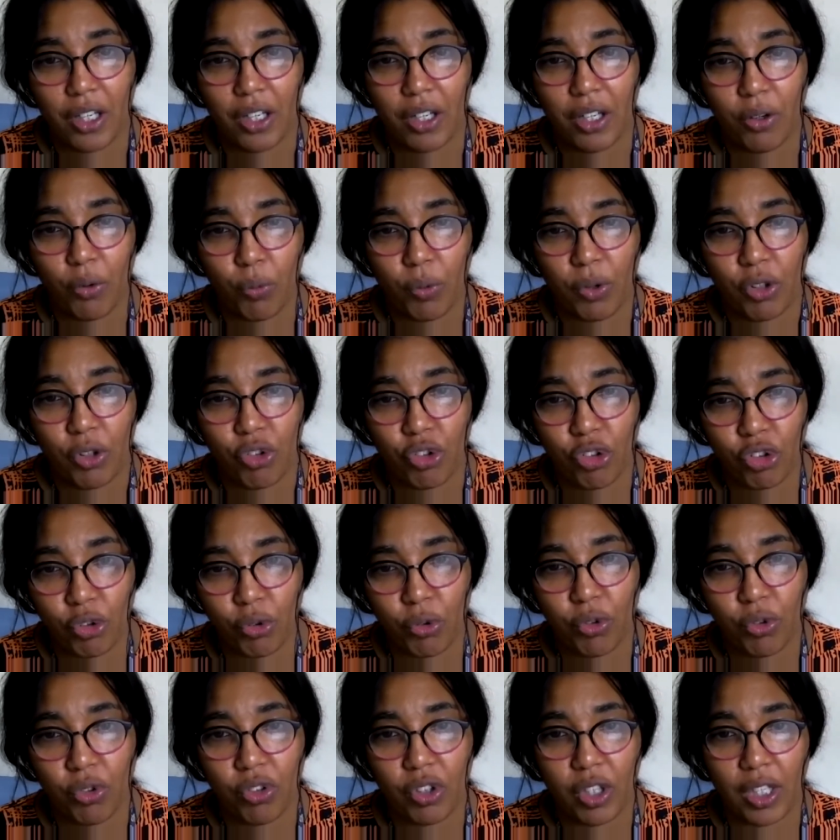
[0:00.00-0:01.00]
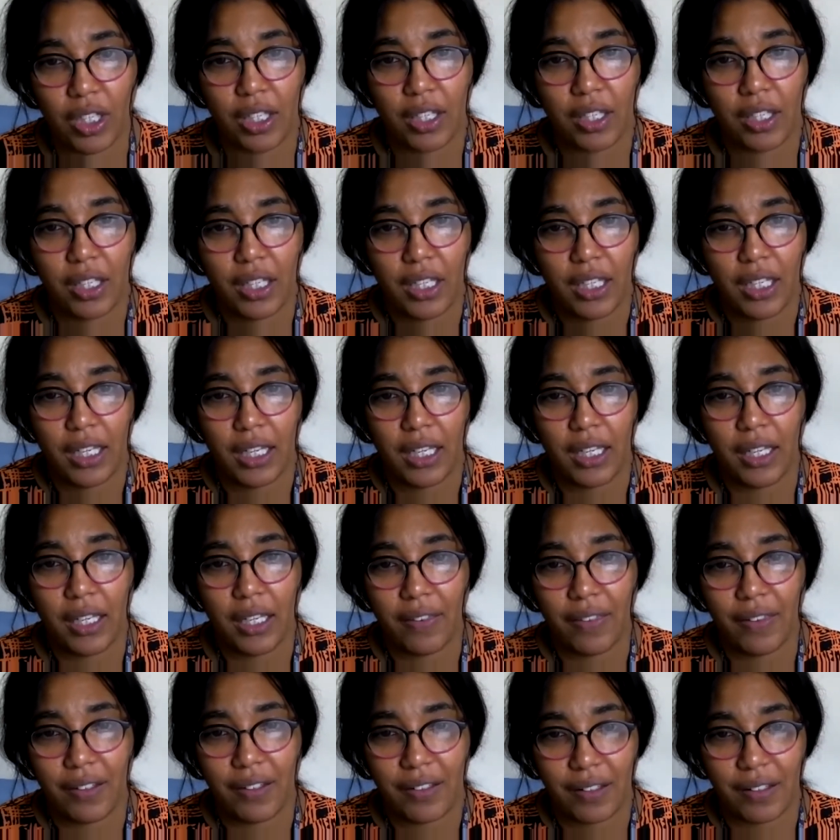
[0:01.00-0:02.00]
reducing
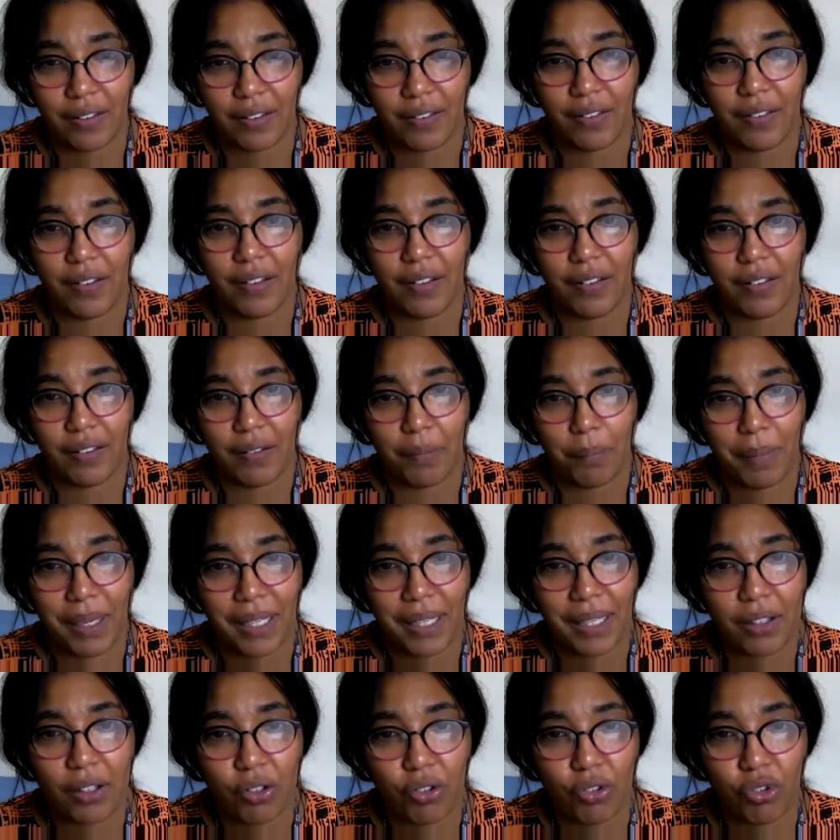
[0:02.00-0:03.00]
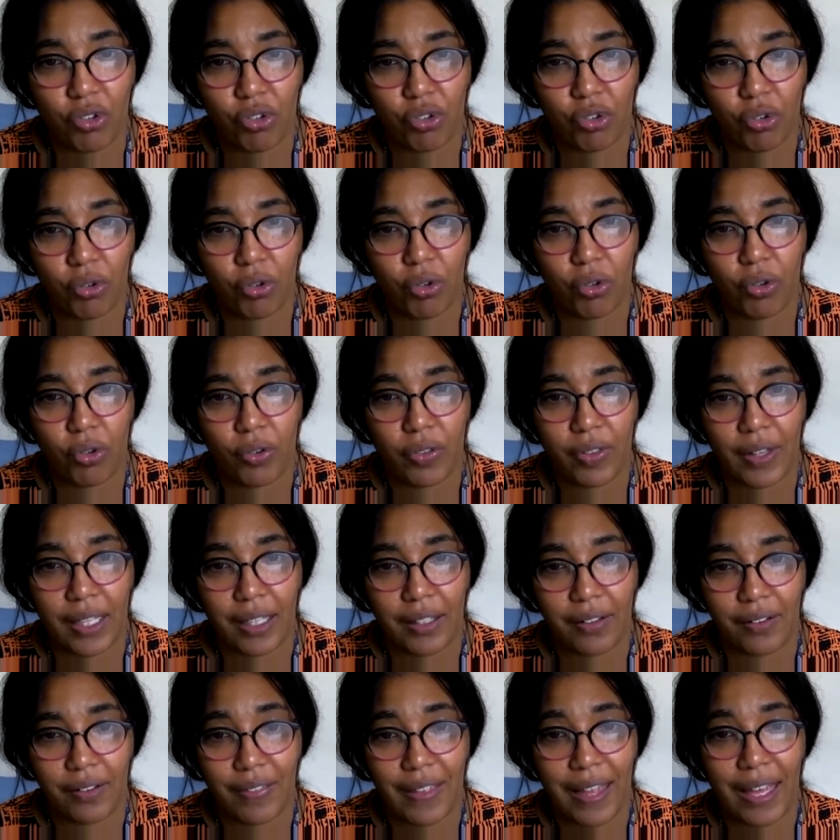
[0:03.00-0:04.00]
the distance and making sure
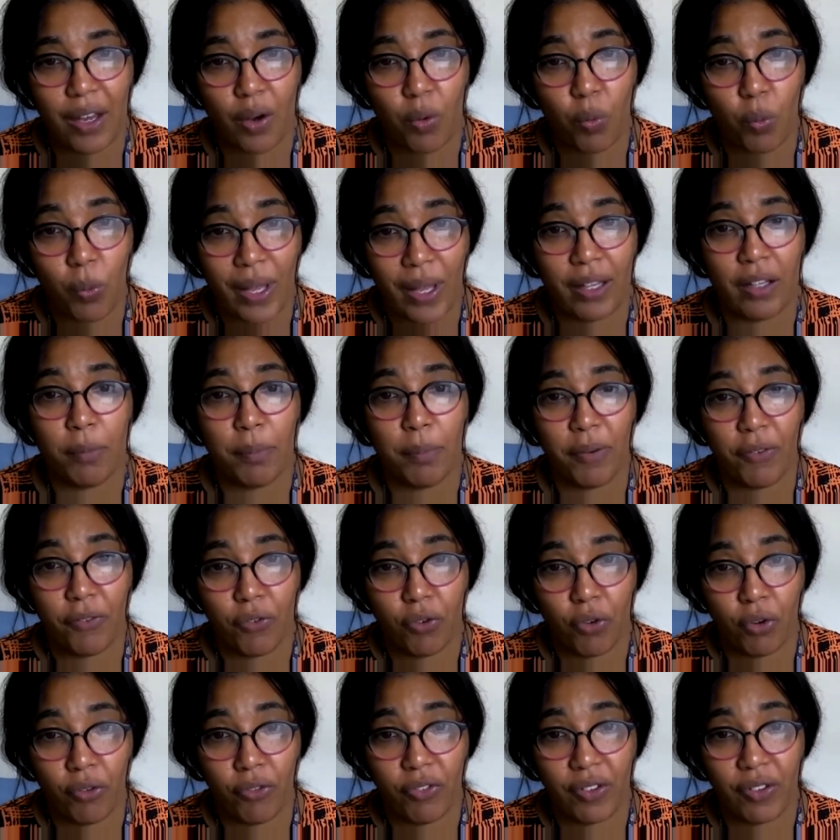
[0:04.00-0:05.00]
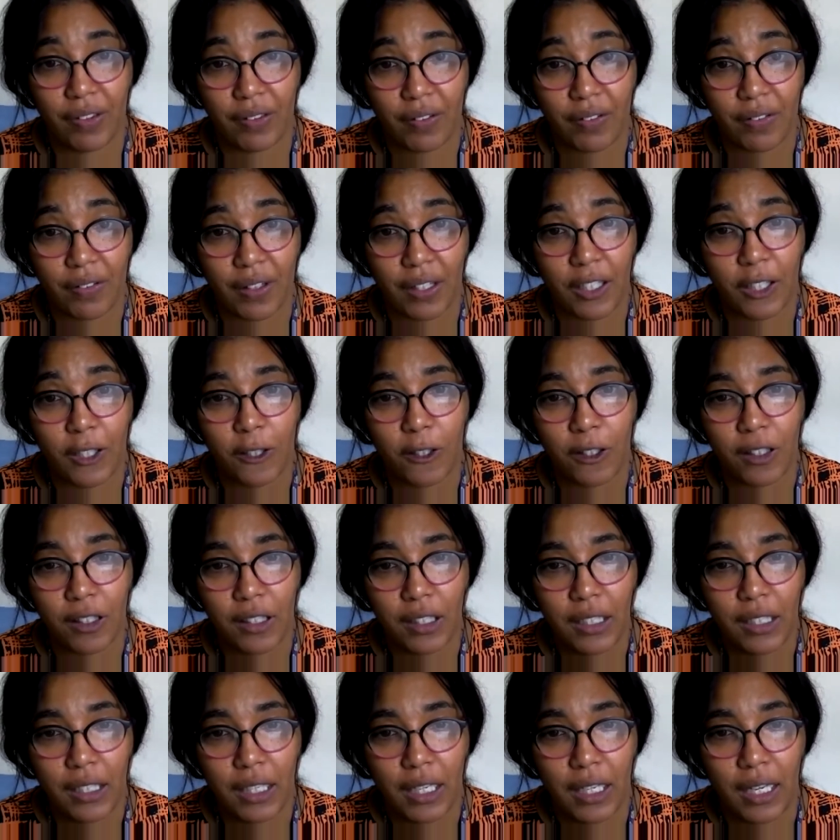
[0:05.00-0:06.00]
that they're well before visiting.
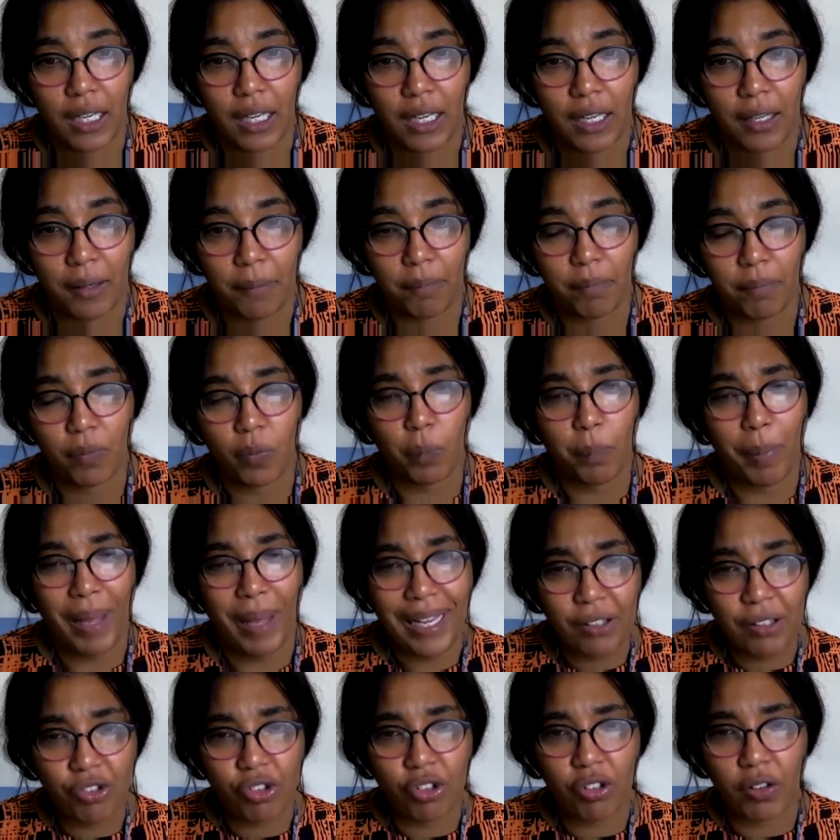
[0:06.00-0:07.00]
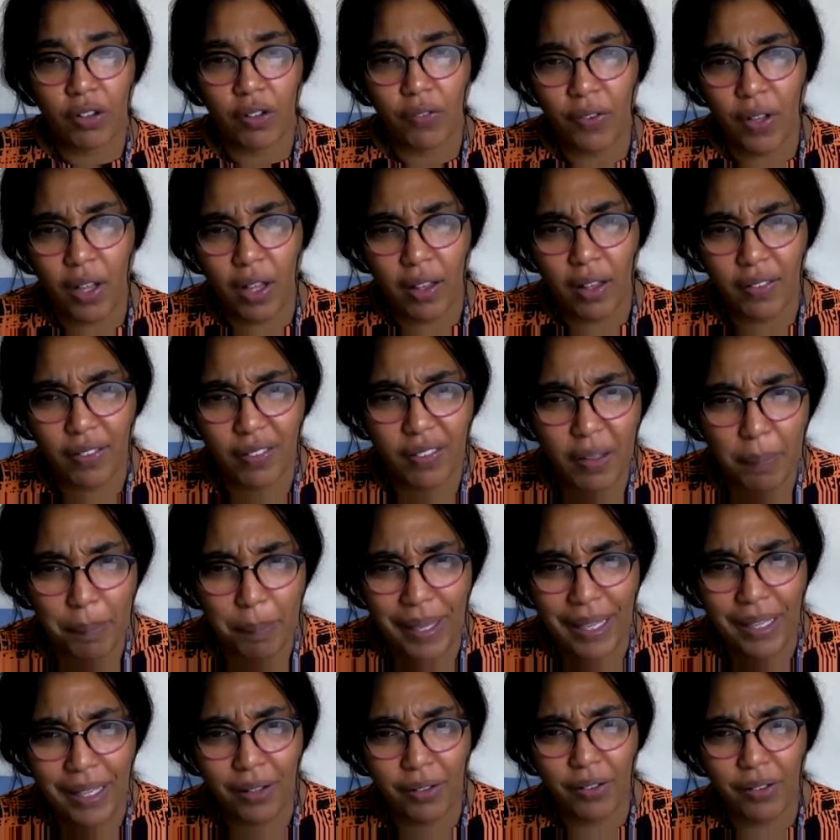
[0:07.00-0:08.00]
Patients have asked
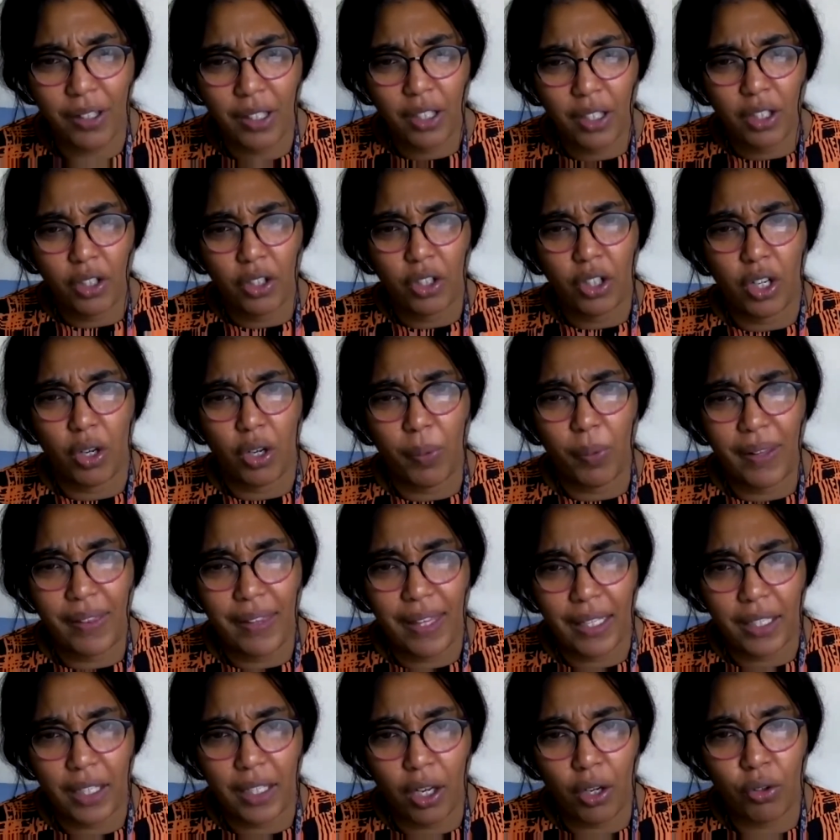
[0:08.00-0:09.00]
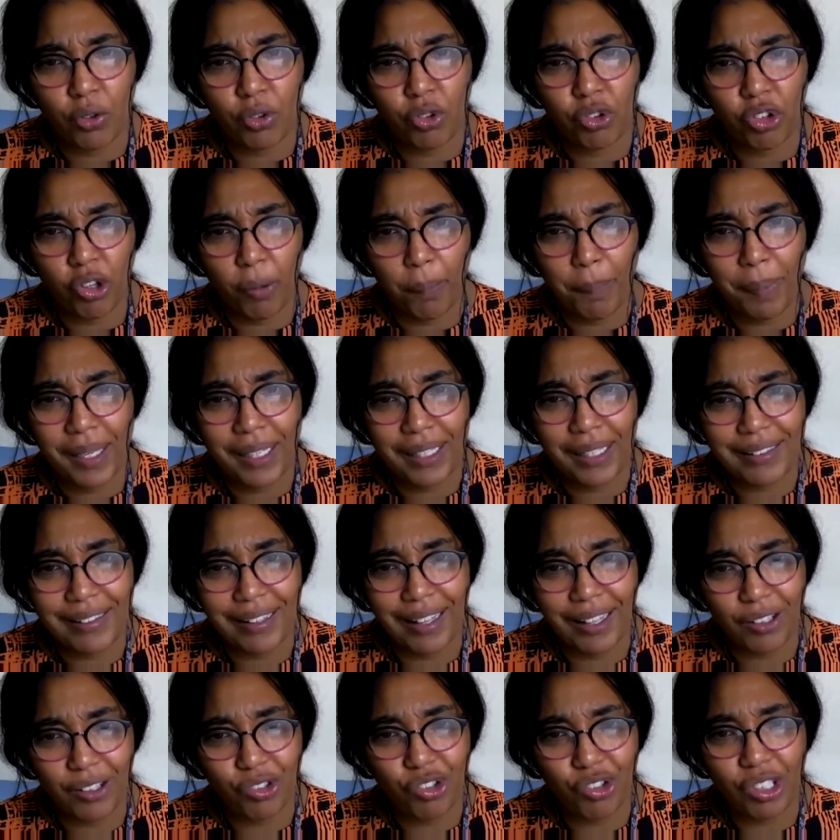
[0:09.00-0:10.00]
about, when they go shopping,
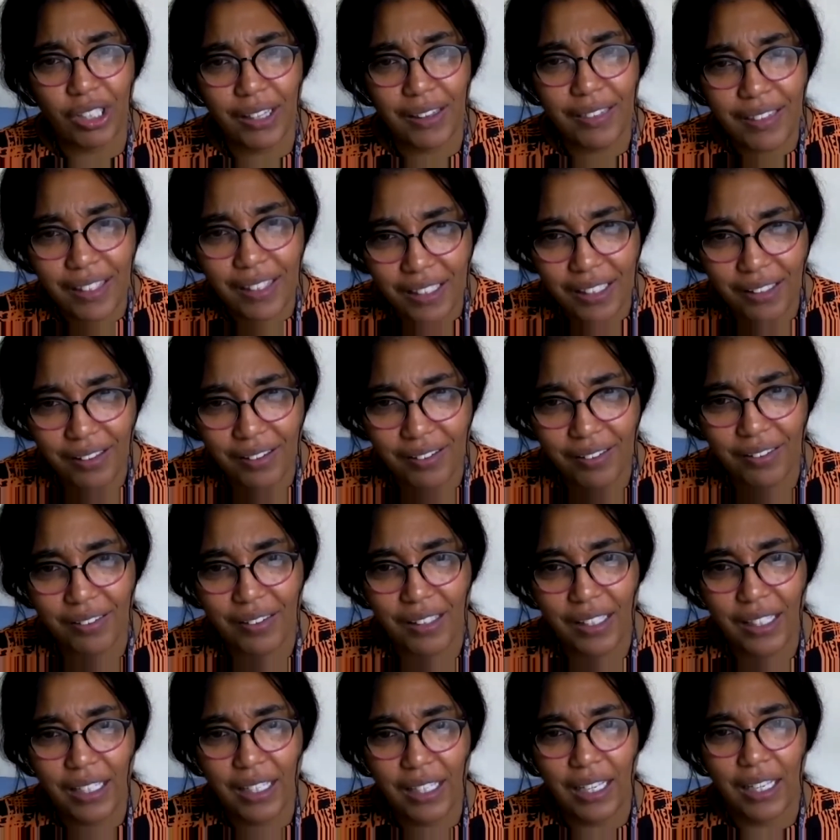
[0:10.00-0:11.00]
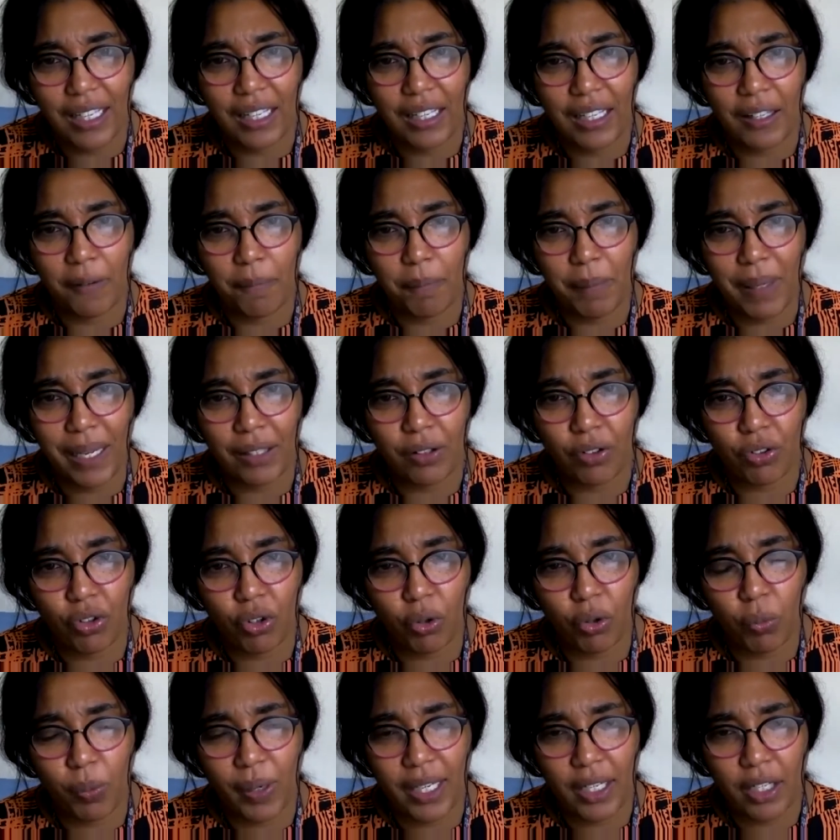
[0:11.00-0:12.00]
touching things. And
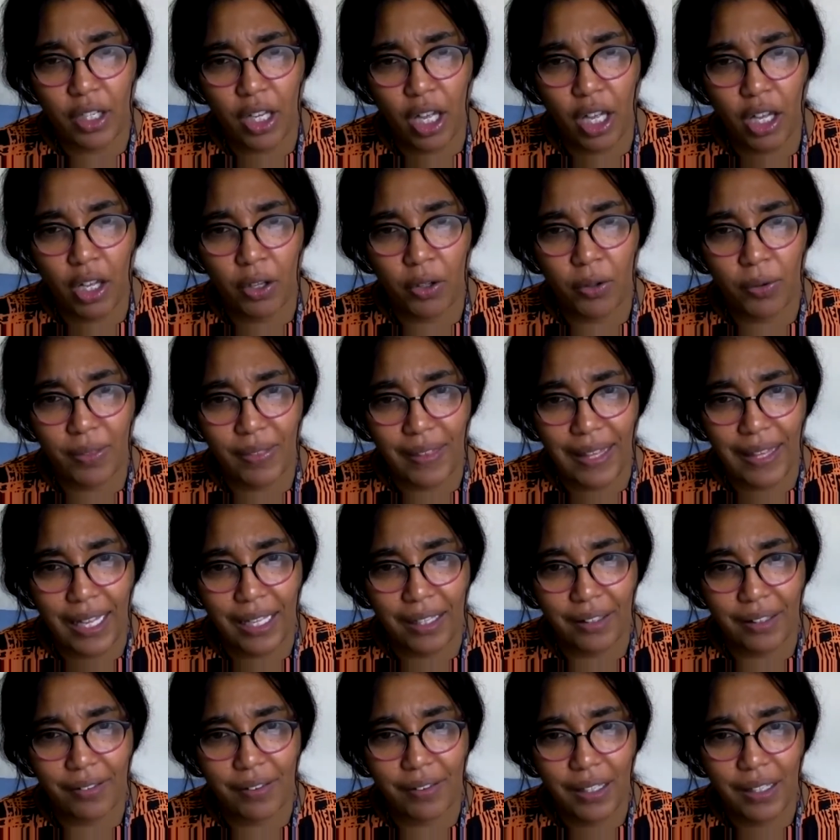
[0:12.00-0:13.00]
so we know that